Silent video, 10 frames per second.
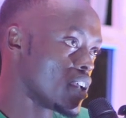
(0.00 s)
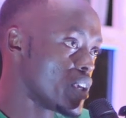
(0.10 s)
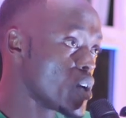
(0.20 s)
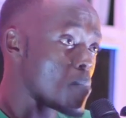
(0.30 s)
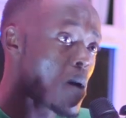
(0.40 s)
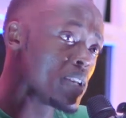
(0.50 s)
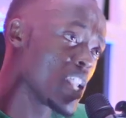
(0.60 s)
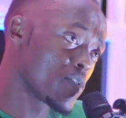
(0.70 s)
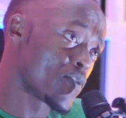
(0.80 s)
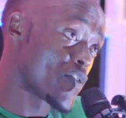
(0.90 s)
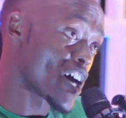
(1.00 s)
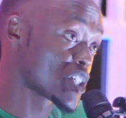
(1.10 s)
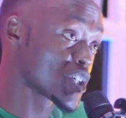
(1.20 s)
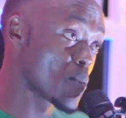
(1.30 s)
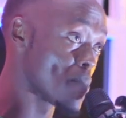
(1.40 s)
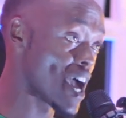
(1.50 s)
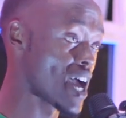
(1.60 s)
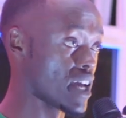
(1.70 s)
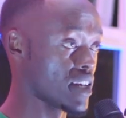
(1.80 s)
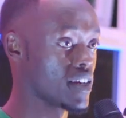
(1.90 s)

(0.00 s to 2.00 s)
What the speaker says: Your mama never fucked your man.